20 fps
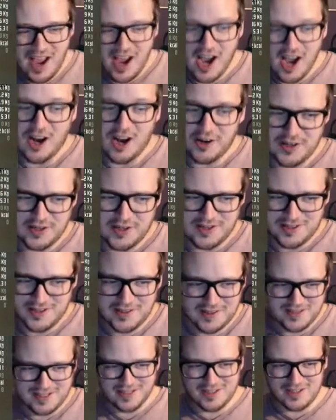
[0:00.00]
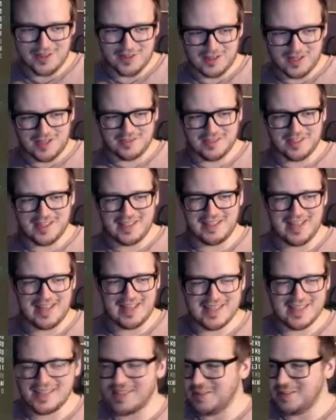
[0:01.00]
Oh, you're, you're gonna hold off for that
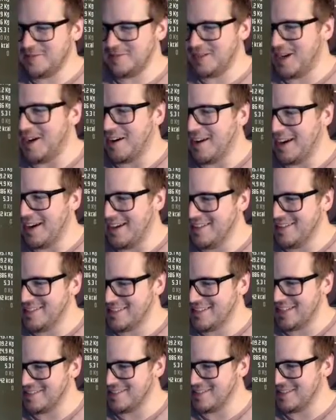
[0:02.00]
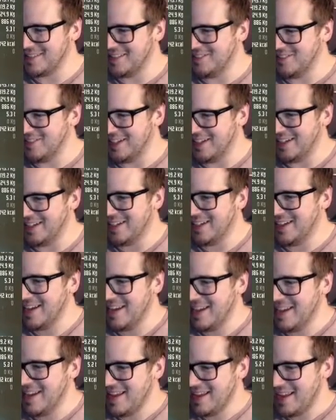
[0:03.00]
lice loaf? Alright, sounds good to me.
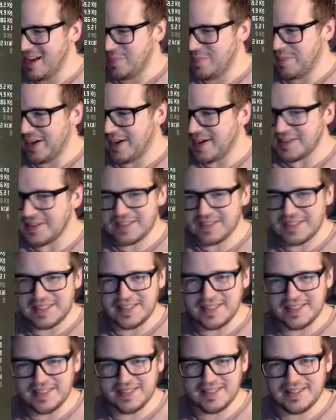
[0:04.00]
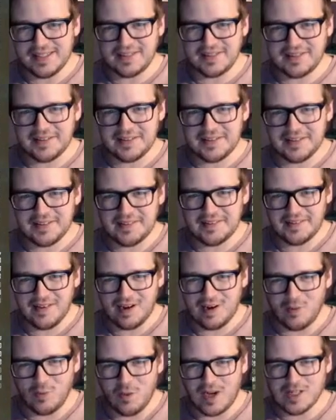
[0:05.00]
Apparently,
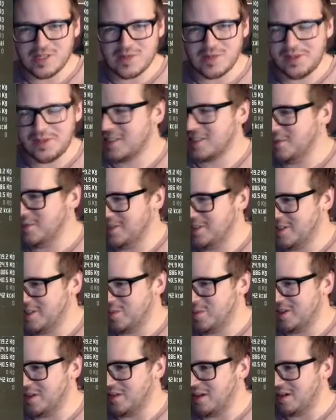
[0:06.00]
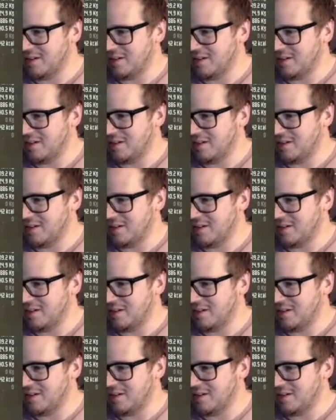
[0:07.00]
our wash basin we just built